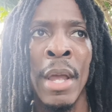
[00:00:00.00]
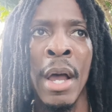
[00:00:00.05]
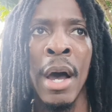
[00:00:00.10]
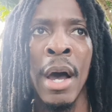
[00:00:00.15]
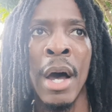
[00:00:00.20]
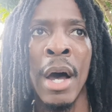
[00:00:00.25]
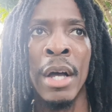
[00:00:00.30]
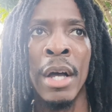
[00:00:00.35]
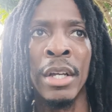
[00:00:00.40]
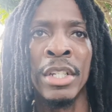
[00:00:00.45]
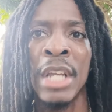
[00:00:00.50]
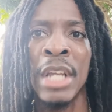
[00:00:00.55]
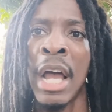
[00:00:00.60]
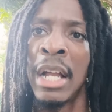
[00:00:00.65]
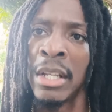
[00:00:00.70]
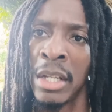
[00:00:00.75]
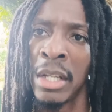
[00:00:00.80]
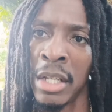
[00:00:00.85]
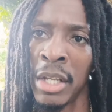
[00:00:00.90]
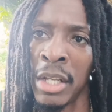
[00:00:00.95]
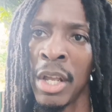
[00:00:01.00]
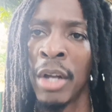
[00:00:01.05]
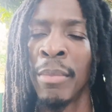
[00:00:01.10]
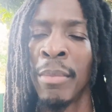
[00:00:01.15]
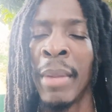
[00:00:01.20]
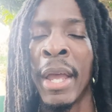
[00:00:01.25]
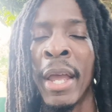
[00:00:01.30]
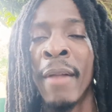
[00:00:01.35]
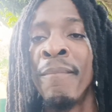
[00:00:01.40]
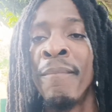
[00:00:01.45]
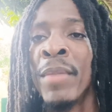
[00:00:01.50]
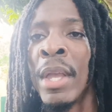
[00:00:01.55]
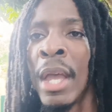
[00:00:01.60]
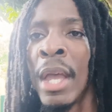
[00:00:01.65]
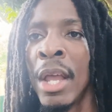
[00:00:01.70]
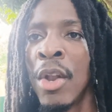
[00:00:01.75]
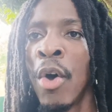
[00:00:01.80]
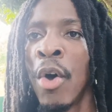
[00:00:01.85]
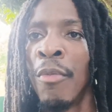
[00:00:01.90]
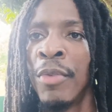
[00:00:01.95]
Uh, shot to the young man,
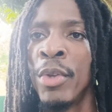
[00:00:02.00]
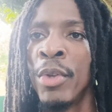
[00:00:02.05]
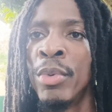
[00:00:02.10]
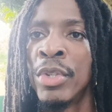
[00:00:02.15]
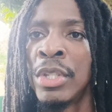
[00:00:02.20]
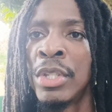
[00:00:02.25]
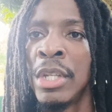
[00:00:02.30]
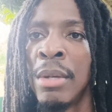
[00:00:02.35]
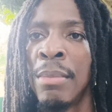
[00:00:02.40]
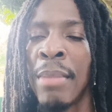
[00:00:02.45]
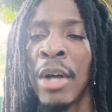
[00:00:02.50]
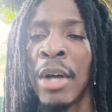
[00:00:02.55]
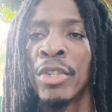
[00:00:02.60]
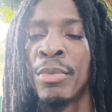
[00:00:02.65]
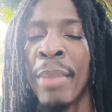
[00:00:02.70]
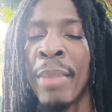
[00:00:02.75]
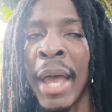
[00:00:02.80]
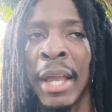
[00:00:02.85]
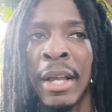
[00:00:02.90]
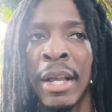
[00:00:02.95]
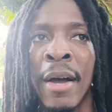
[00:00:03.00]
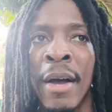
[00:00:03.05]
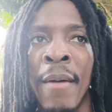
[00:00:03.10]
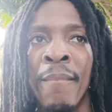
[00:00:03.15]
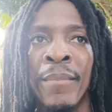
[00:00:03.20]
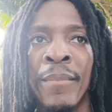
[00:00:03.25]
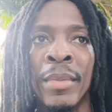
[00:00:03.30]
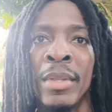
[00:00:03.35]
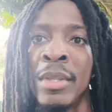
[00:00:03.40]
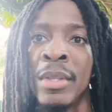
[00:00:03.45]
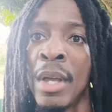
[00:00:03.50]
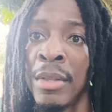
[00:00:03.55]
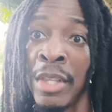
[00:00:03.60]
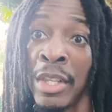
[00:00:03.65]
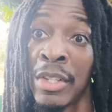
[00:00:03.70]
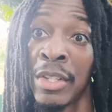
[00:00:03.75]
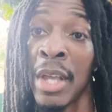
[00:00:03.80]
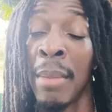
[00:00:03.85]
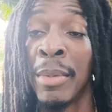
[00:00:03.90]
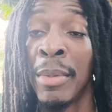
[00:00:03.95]
and hopefully we'll see him bounce back um
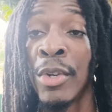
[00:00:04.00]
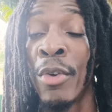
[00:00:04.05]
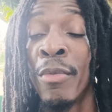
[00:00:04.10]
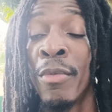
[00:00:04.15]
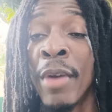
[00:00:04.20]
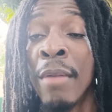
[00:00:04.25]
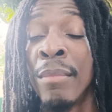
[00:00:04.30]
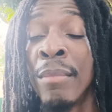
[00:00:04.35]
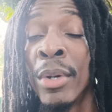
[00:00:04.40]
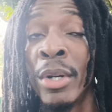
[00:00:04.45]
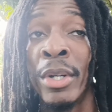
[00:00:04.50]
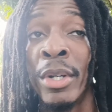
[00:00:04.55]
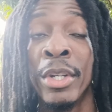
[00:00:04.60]
this coming November.